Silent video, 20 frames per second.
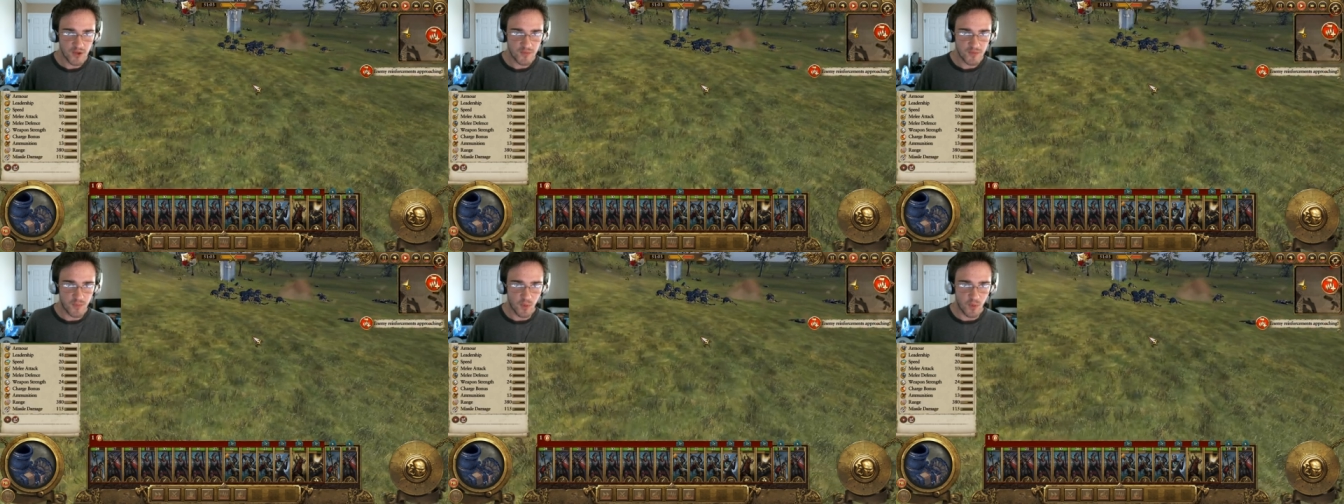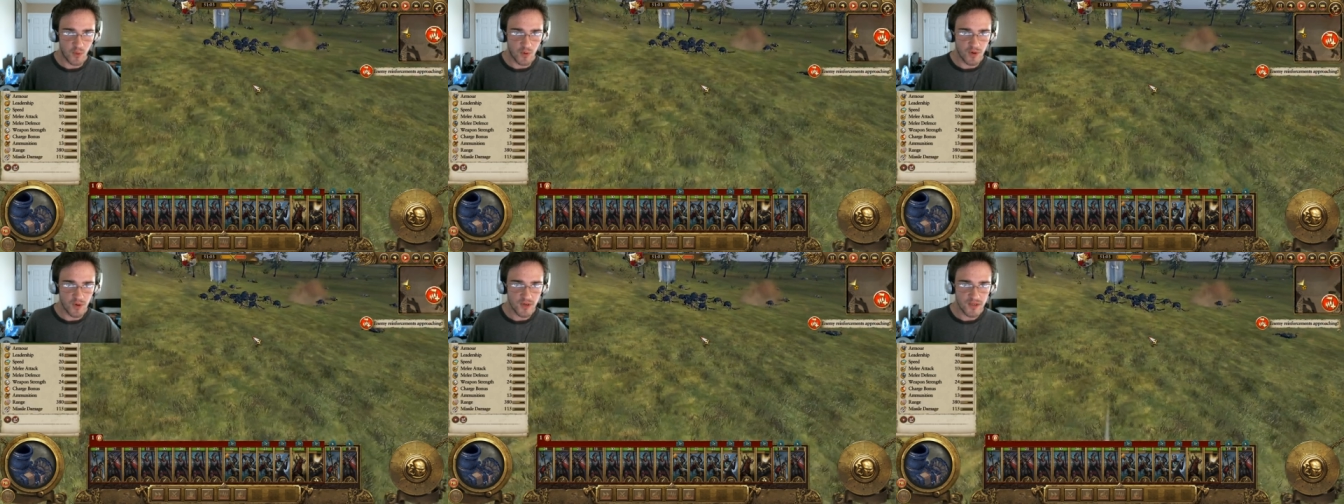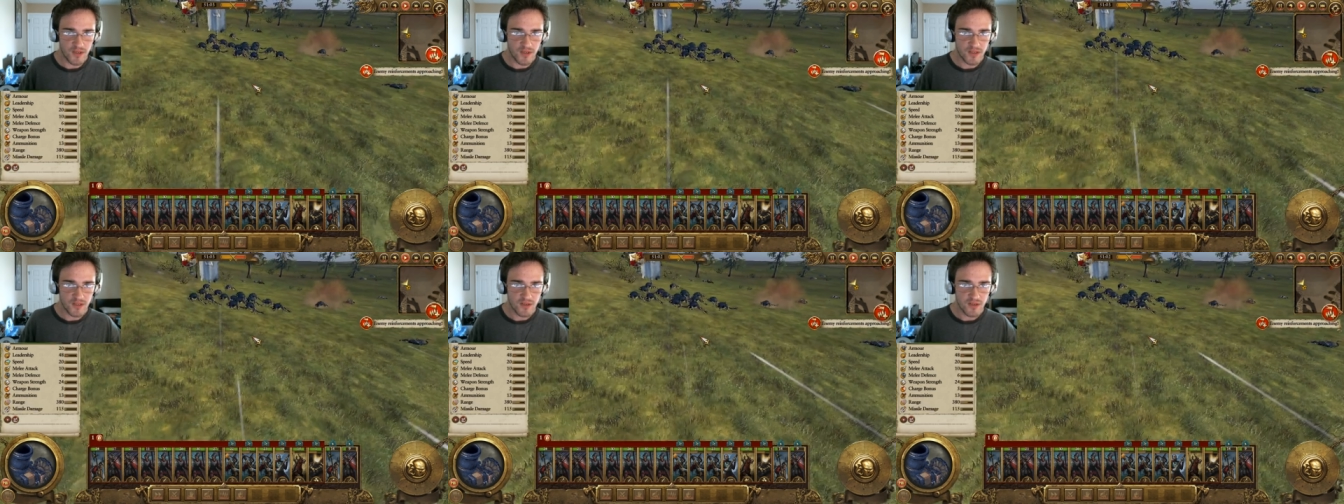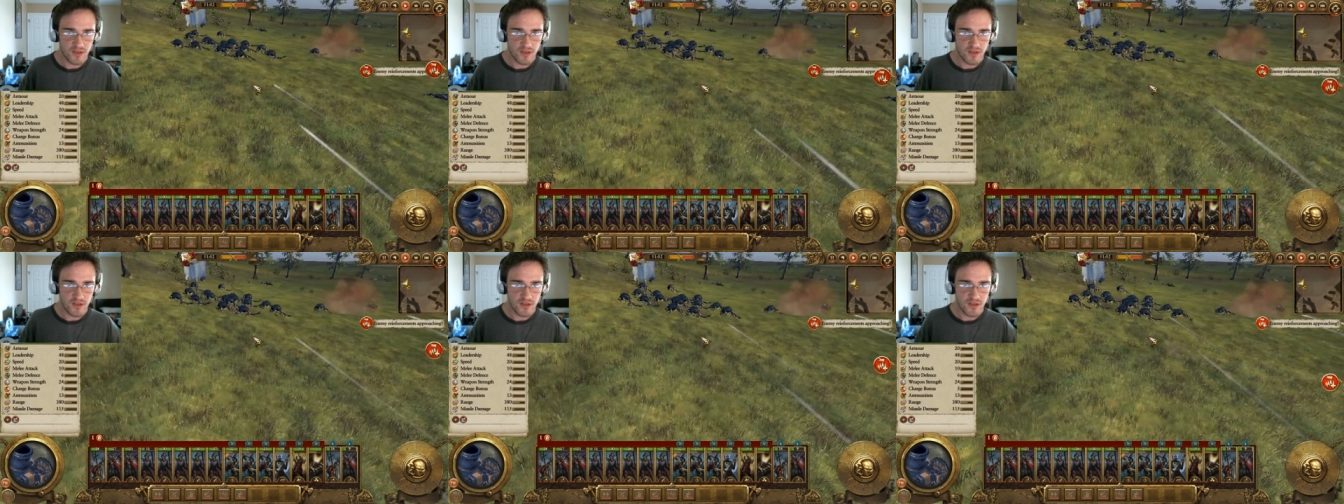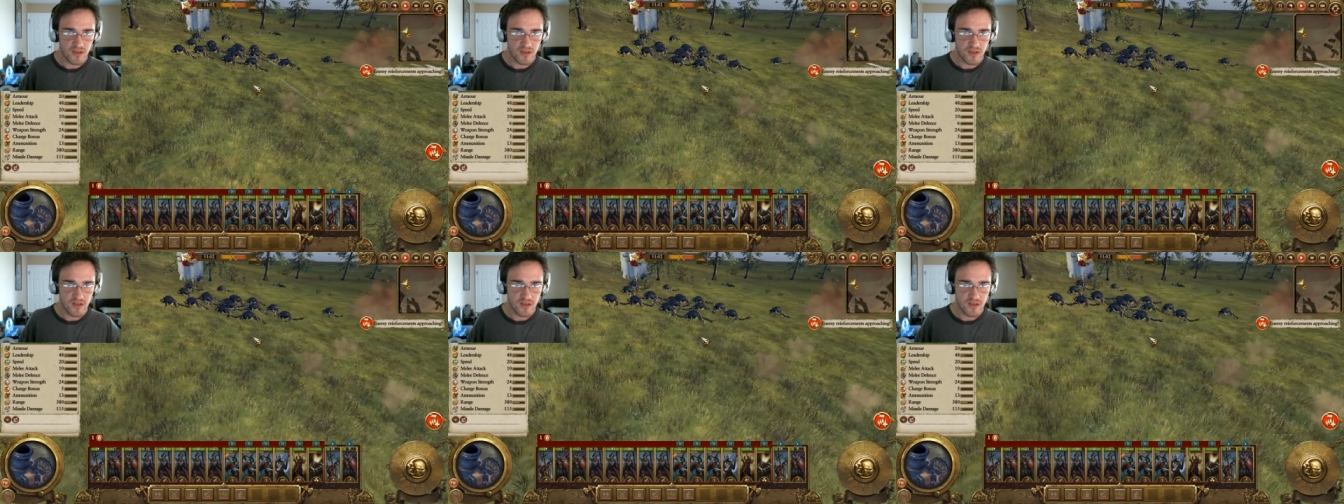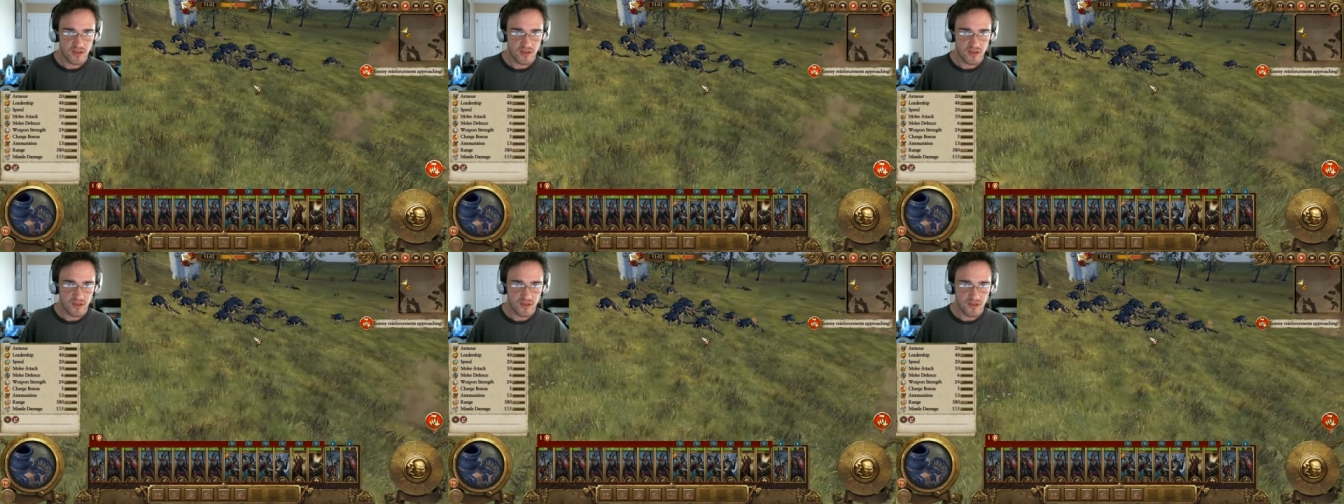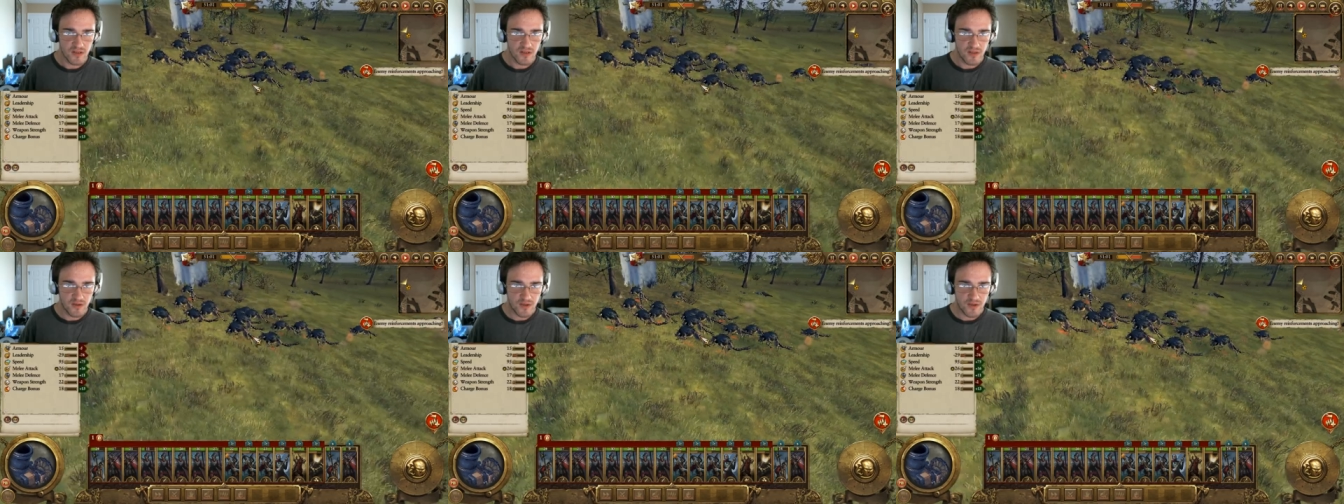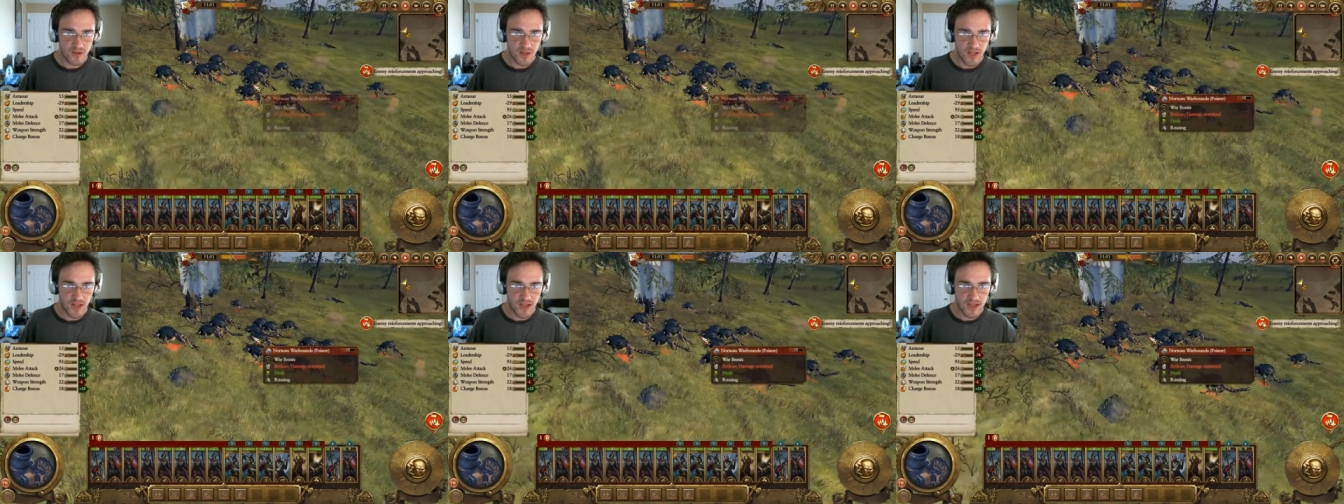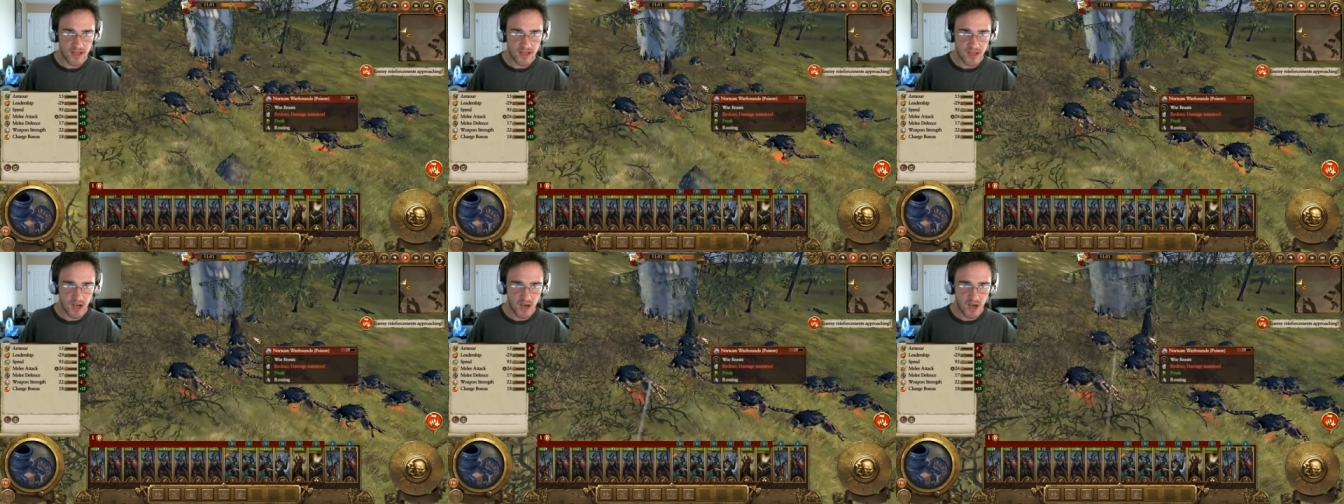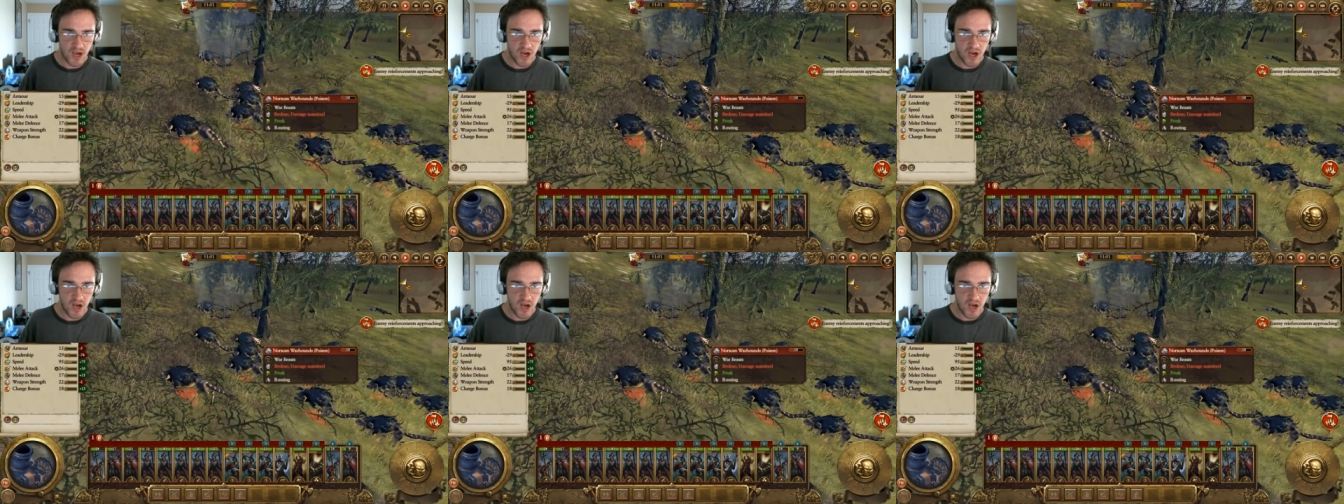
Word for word: Are those boars? Those are like...